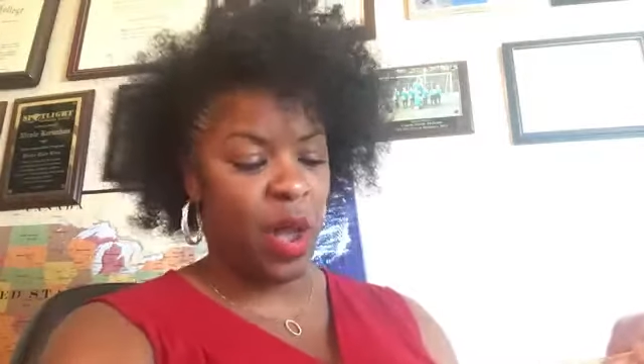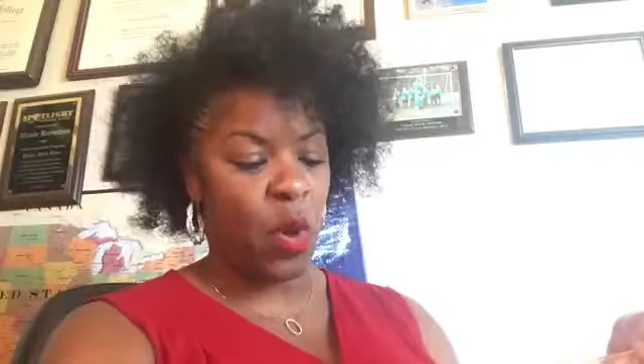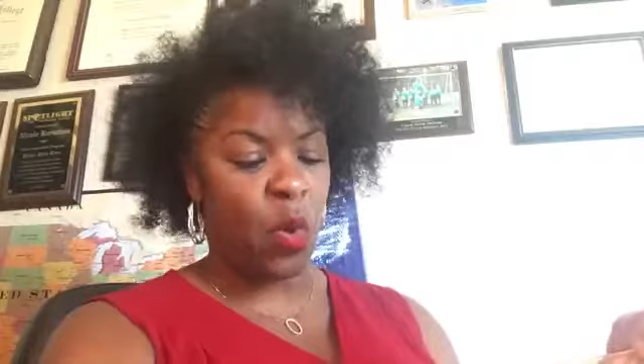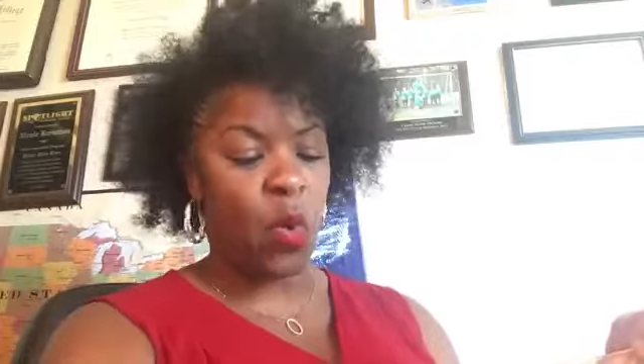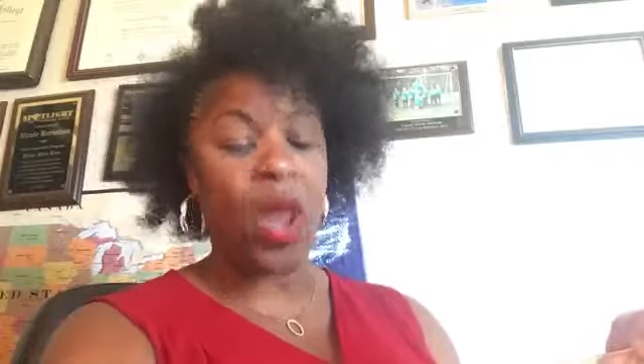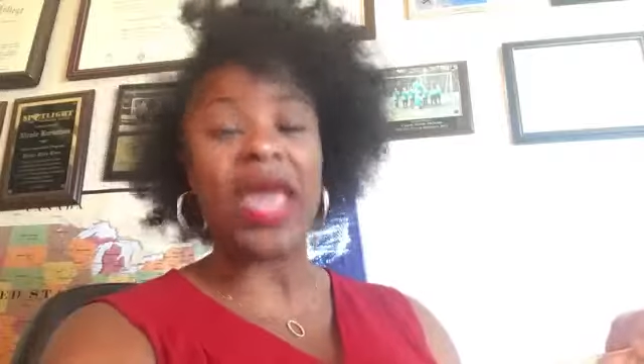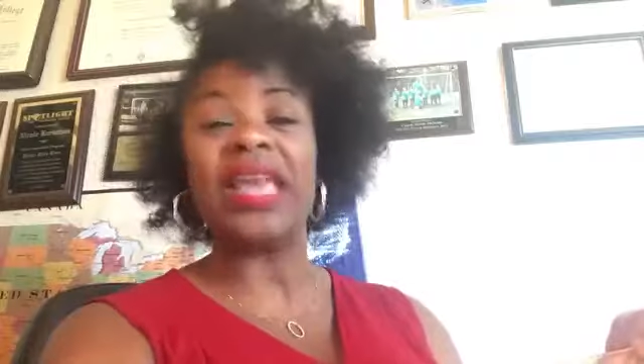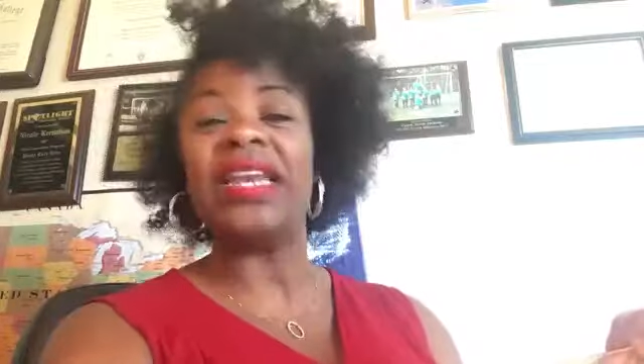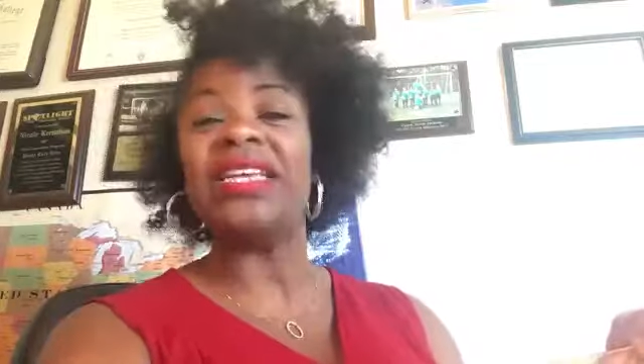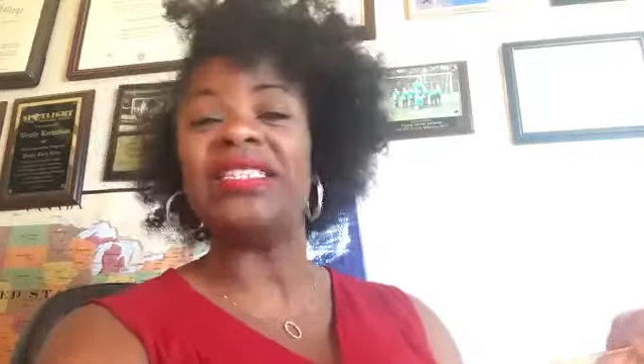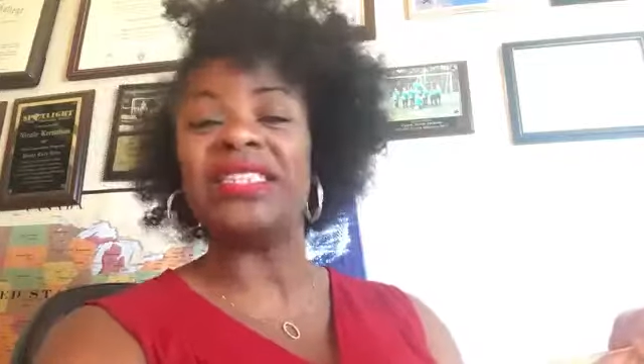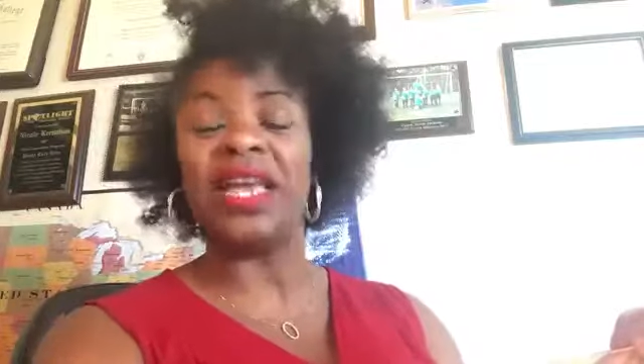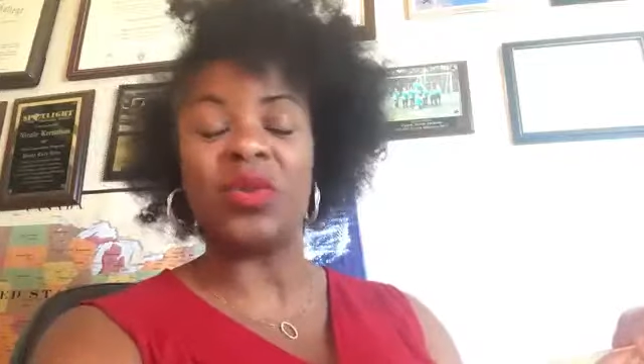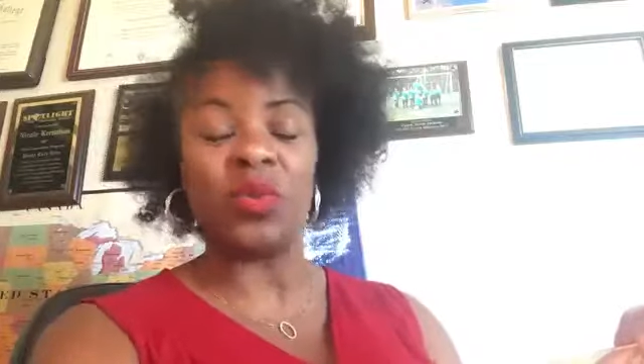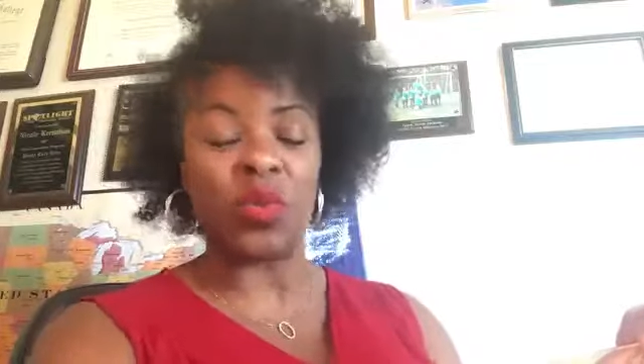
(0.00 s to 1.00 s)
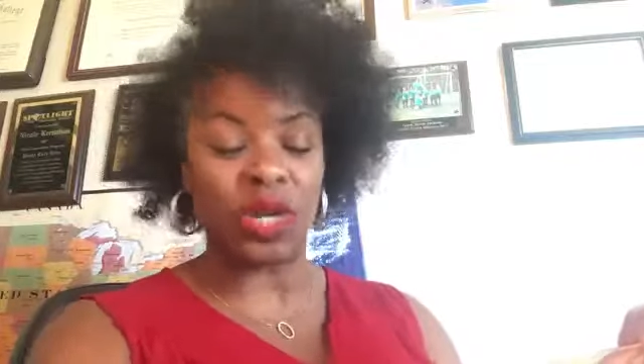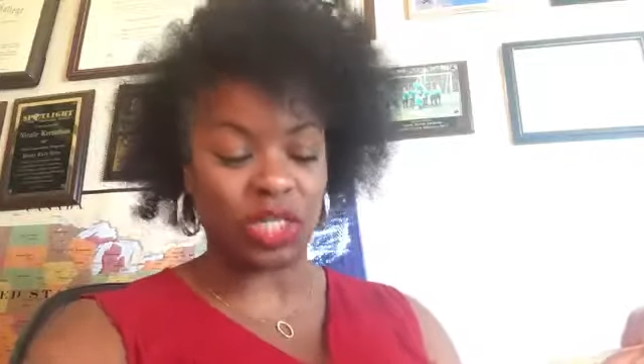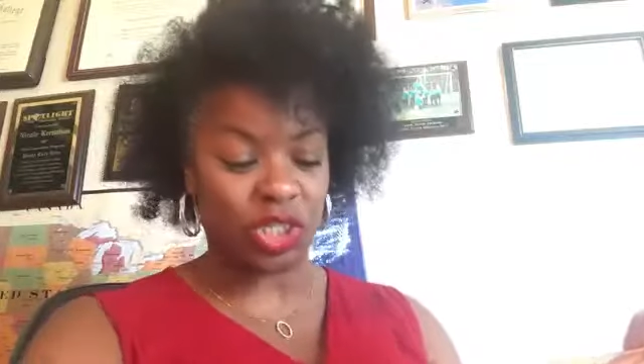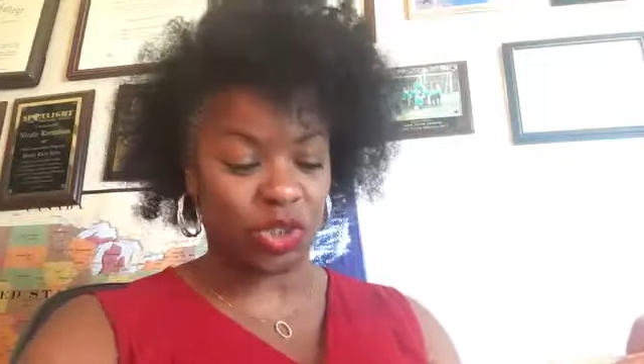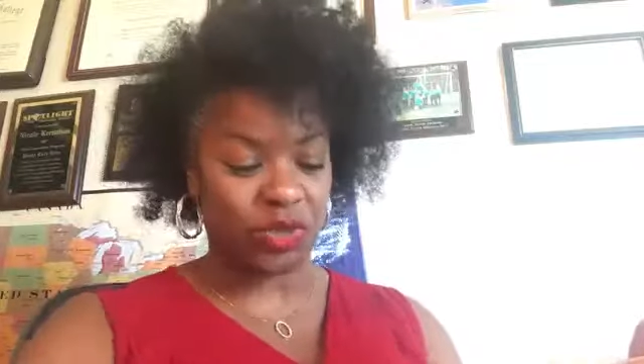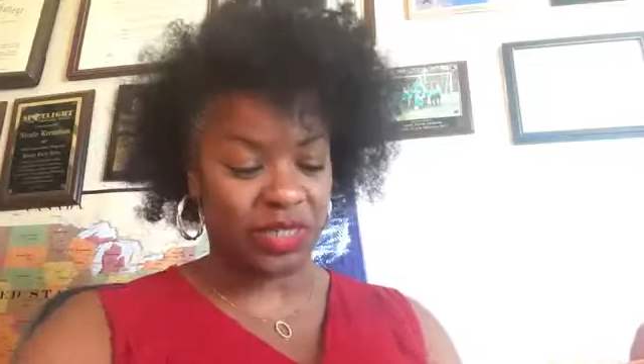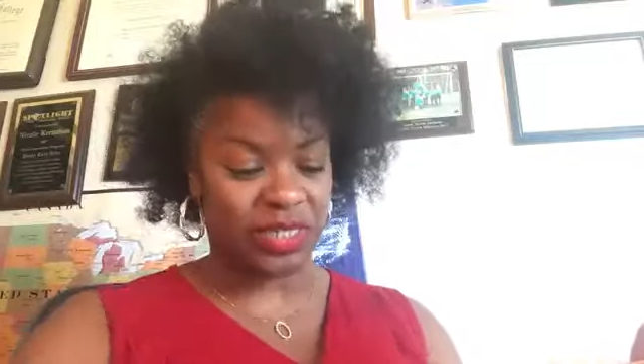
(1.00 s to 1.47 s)
weightless and
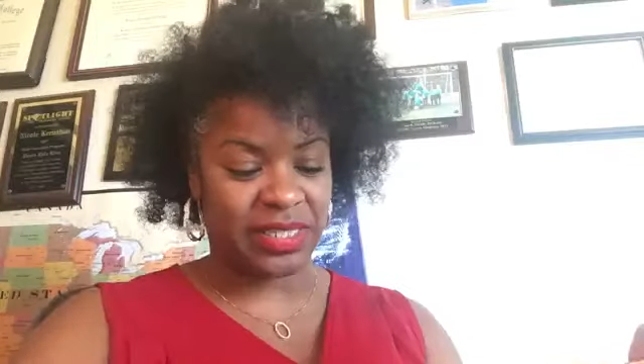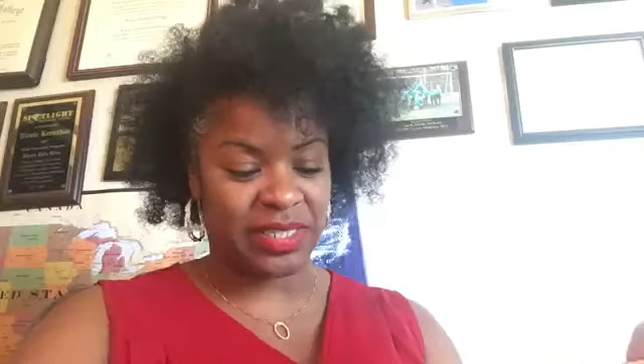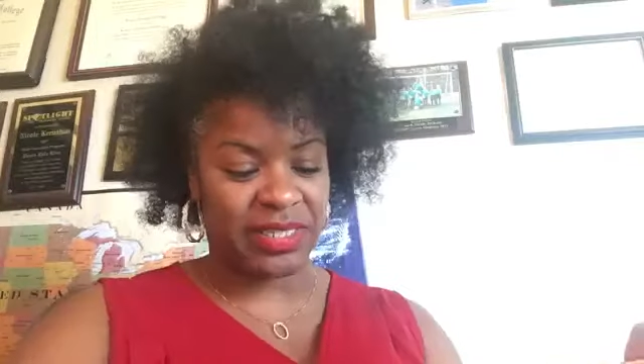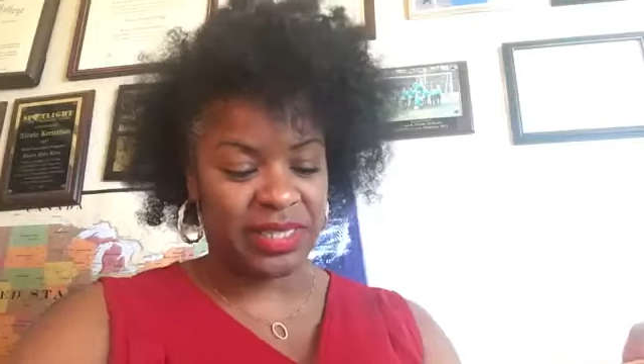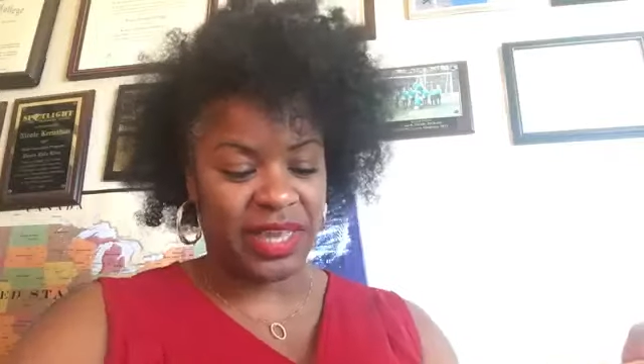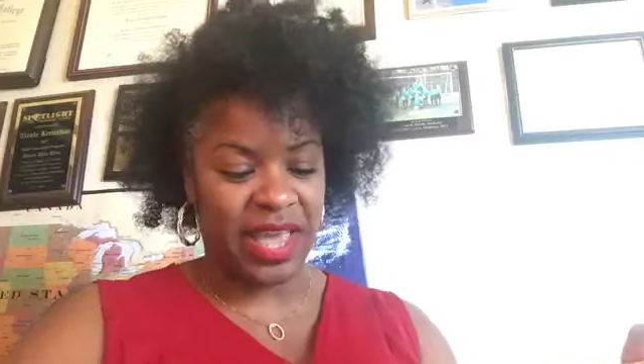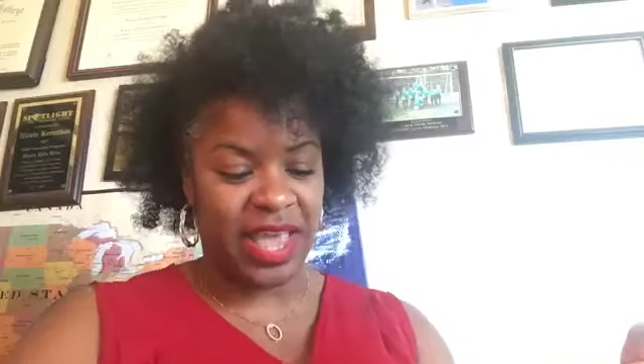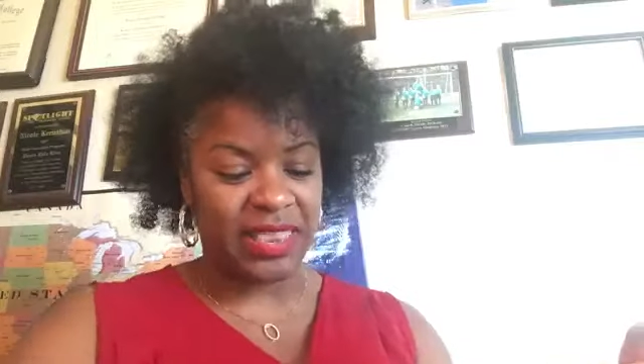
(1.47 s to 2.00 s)
wondrous,